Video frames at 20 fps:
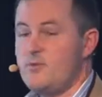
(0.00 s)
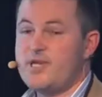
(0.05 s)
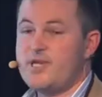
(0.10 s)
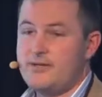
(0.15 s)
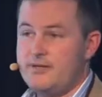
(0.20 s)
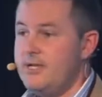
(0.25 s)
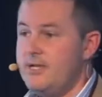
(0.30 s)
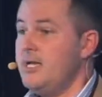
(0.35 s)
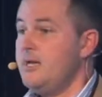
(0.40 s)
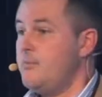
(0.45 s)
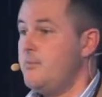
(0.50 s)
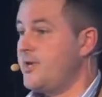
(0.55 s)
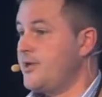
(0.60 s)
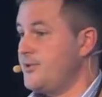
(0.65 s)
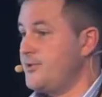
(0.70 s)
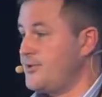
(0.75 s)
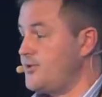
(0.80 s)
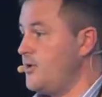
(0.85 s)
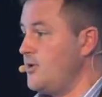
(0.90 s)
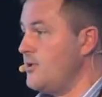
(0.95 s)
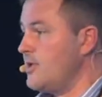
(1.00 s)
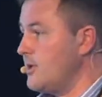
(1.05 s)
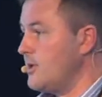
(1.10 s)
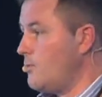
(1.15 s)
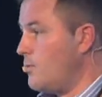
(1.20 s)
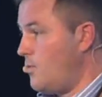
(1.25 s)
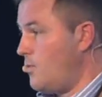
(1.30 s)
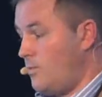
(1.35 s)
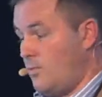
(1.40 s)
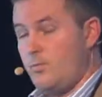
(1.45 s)
We can, we can certainly
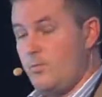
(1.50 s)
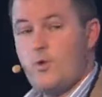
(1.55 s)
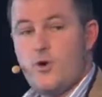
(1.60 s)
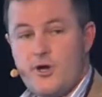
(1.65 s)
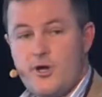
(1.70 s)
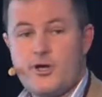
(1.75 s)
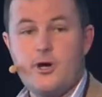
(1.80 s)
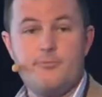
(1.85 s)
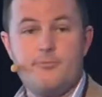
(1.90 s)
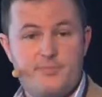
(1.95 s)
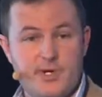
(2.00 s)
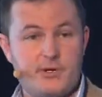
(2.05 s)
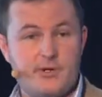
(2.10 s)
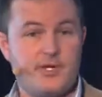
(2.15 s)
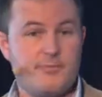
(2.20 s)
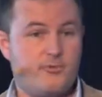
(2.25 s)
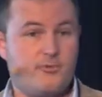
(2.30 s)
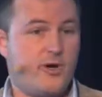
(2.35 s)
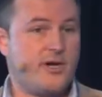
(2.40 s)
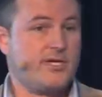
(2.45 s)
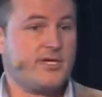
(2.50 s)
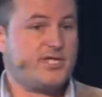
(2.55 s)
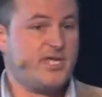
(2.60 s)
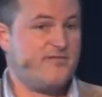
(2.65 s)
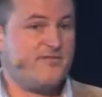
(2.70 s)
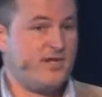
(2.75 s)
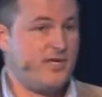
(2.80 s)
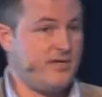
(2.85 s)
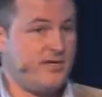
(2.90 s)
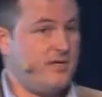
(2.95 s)
work on building
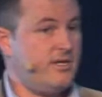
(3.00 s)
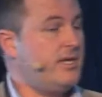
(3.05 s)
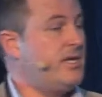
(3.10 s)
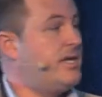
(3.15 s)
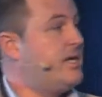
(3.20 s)
productivity